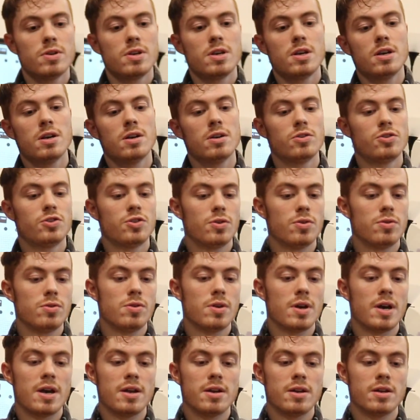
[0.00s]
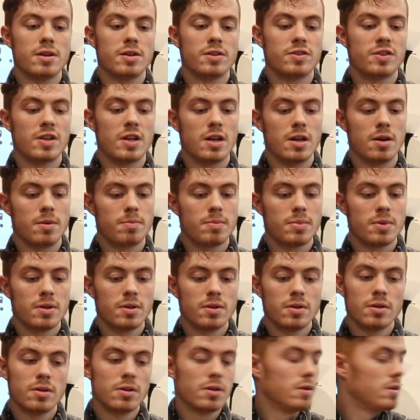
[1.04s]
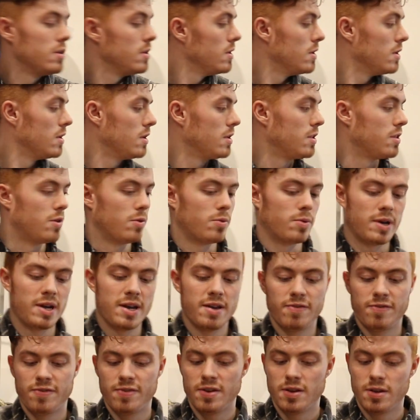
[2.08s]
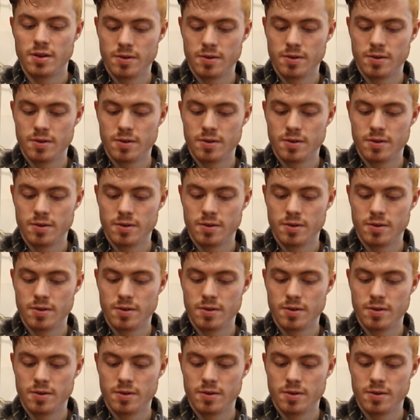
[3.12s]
here showing you how to set up the riff.